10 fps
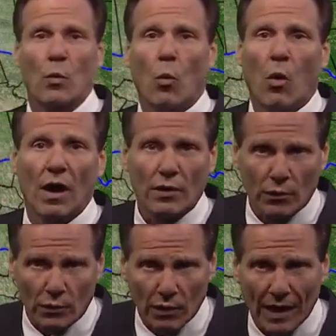
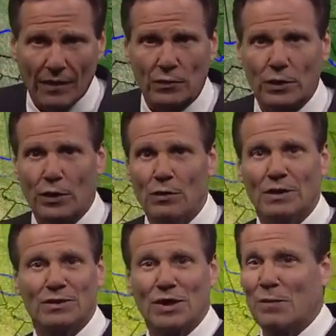wonderful afternoon
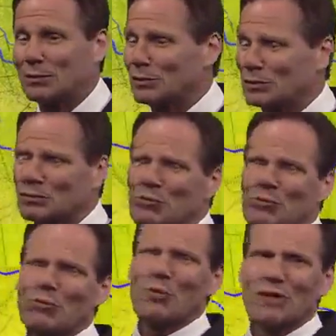as temperatures
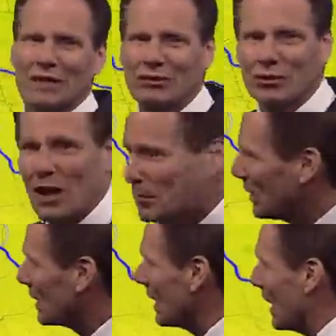really jump
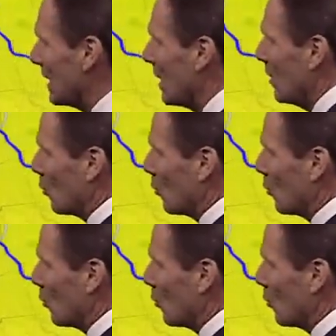again.